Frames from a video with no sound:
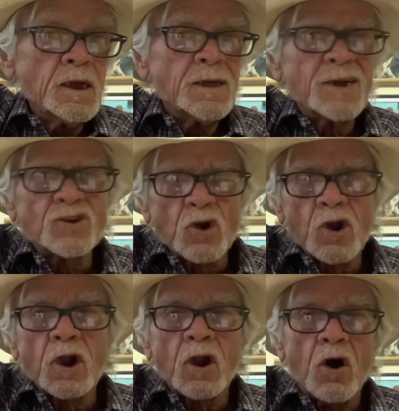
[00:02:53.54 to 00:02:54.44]
that's a
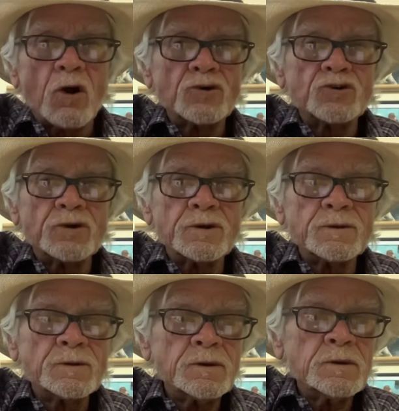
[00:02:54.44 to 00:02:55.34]
little larger
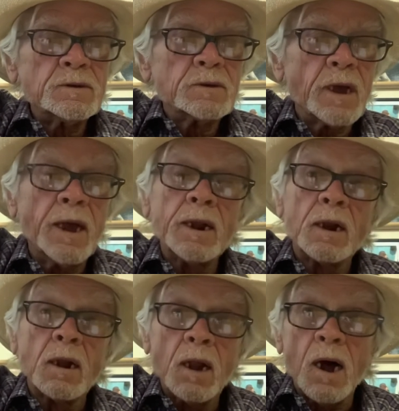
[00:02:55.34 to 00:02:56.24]
and a
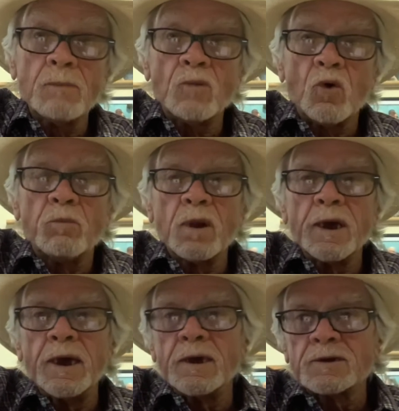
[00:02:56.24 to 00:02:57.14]
lot more
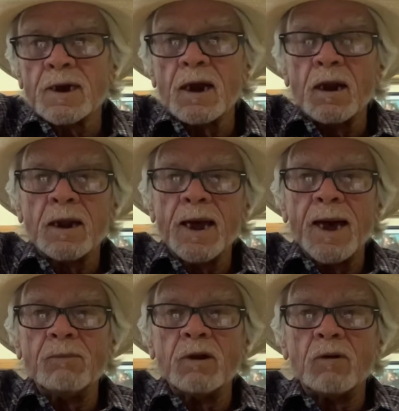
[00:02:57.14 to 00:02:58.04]
bling. It's got a lot of
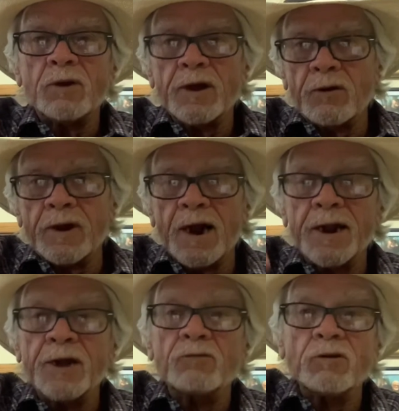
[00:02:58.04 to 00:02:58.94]
abalone on it. I
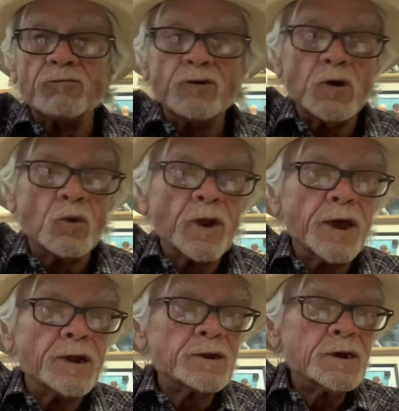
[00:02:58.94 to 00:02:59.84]
did a review on
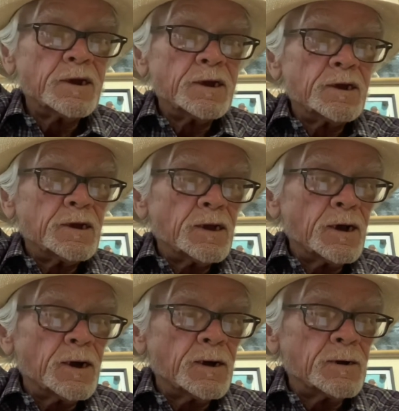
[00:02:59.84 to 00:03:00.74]
it,
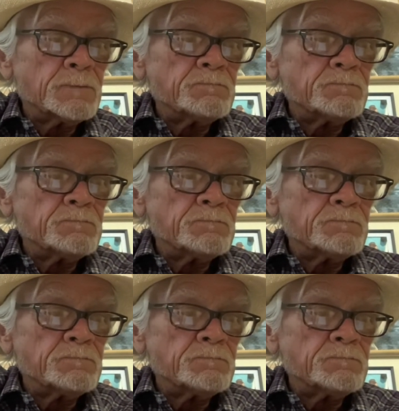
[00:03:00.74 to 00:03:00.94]
um,